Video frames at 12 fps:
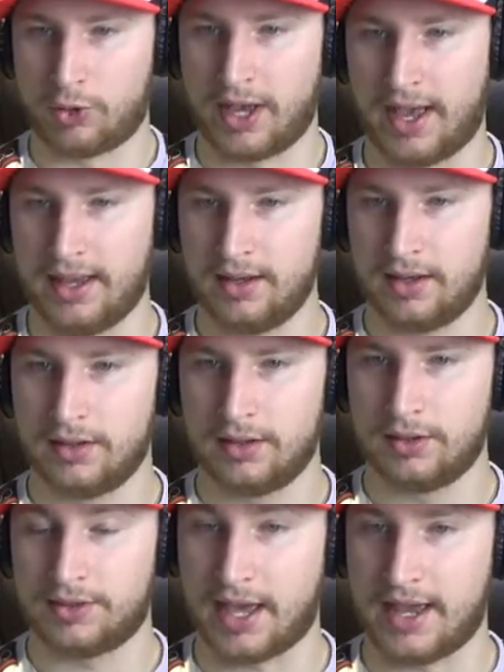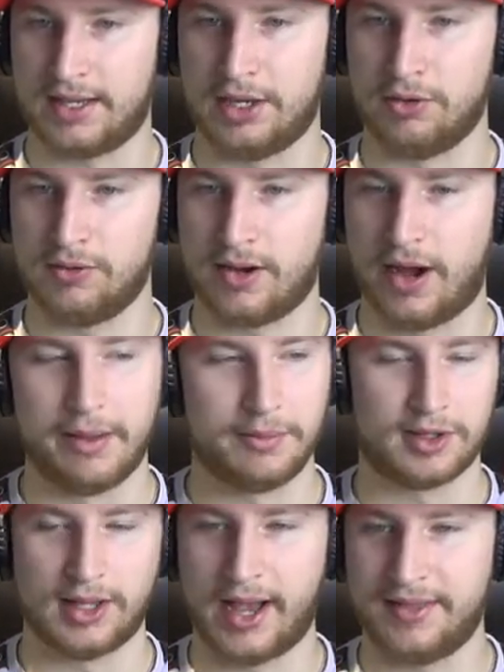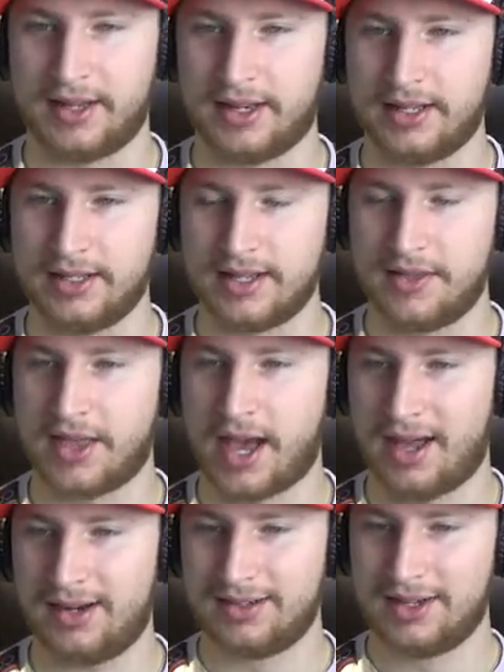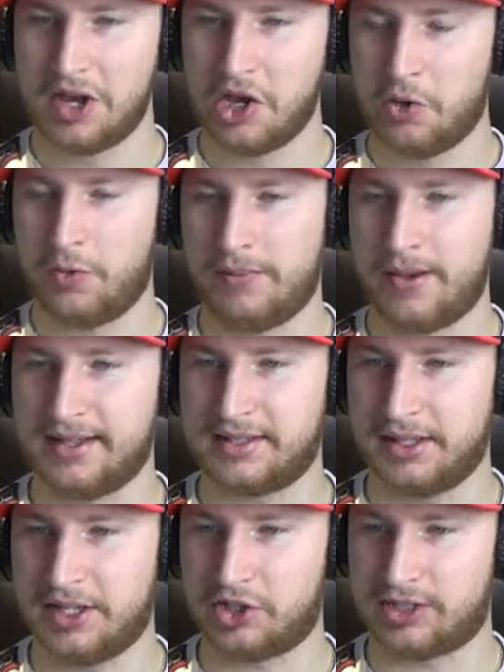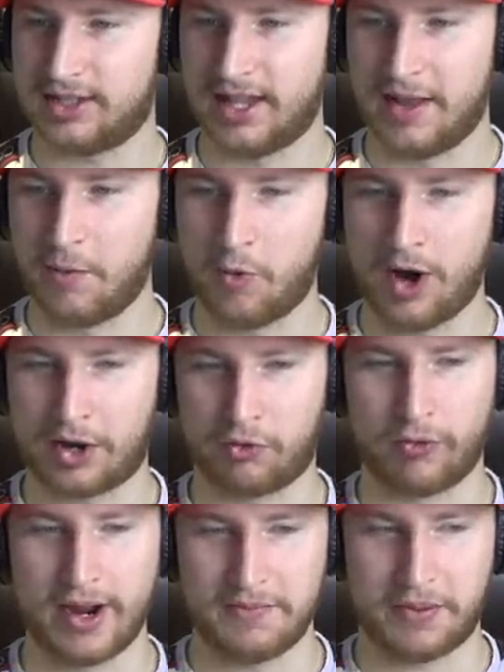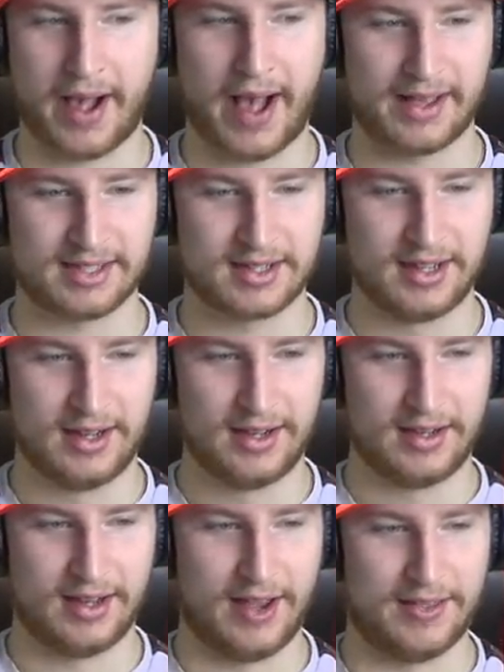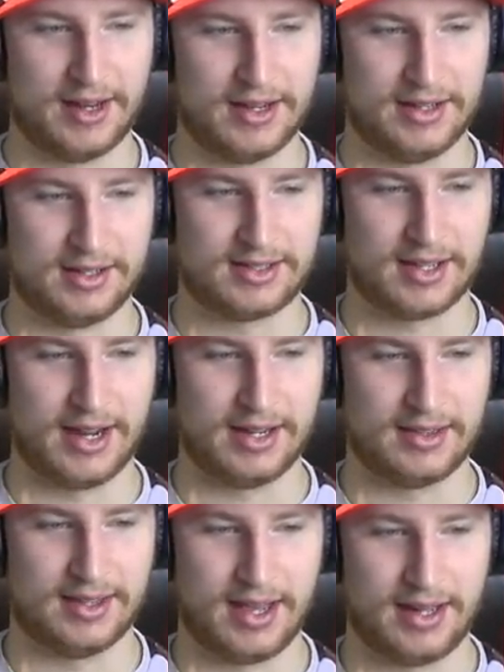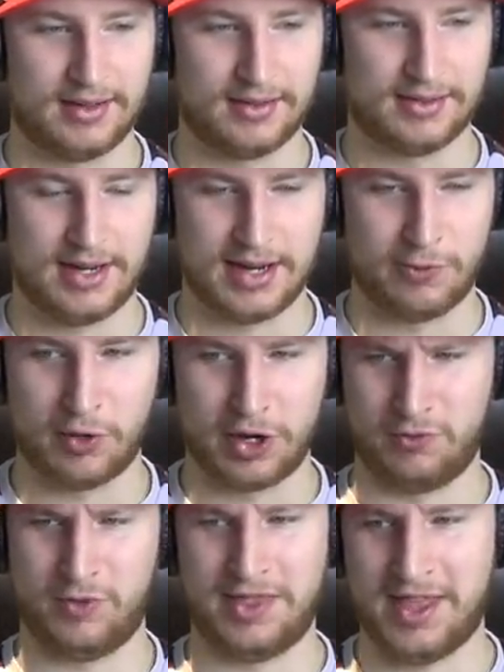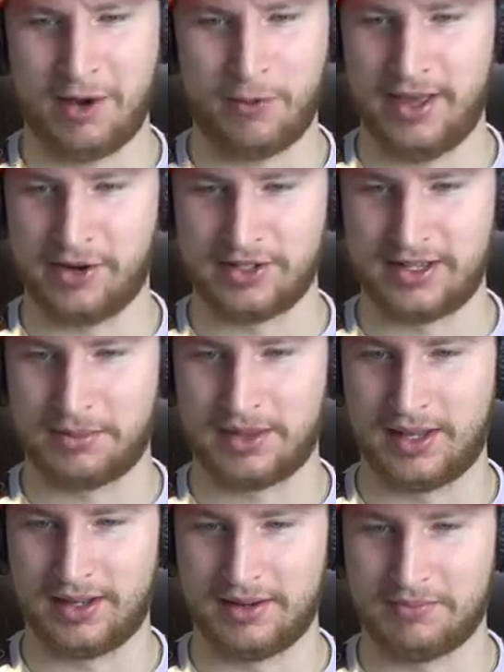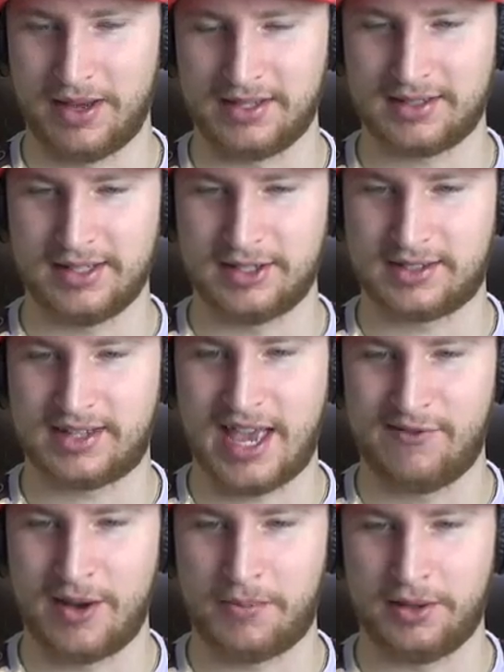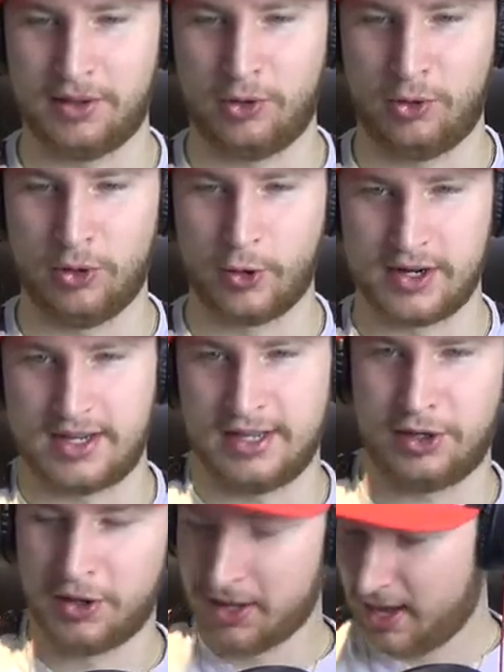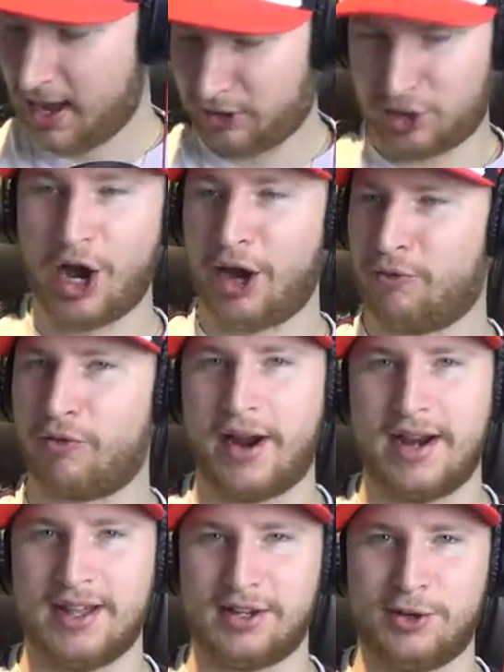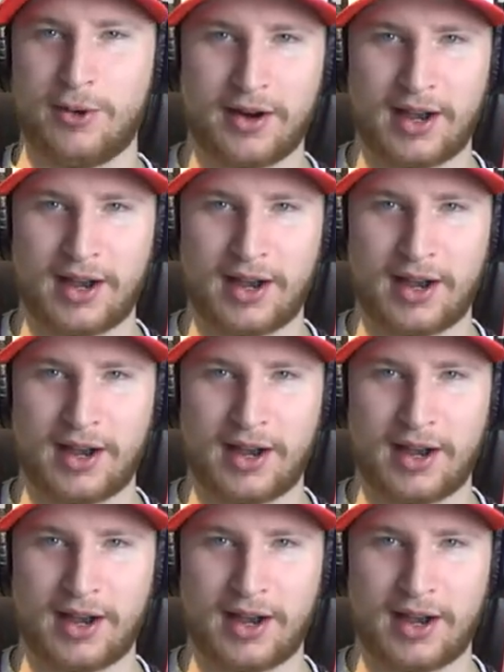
Okay, thank you. I'm glad that he did that. We basically just let him walk right past. And then he decided that he didn't want to win that way or something. And basically just gave up on the whole ordeal and cut right into